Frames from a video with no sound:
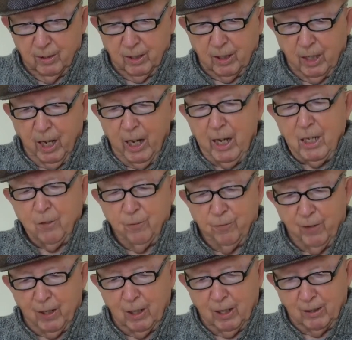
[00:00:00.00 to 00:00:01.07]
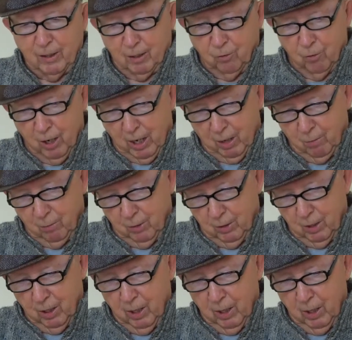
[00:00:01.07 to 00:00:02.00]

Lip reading: The cake fell on the ground,